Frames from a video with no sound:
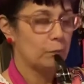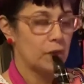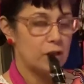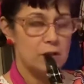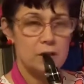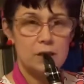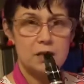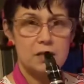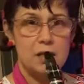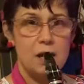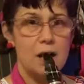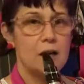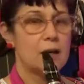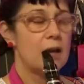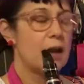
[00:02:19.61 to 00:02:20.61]
you're going to
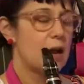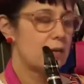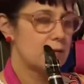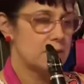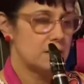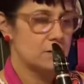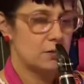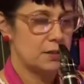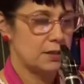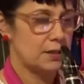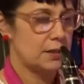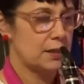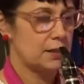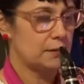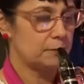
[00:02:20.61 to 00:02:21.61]
tongue every single
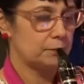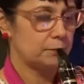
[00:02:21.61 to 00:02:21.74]
16th.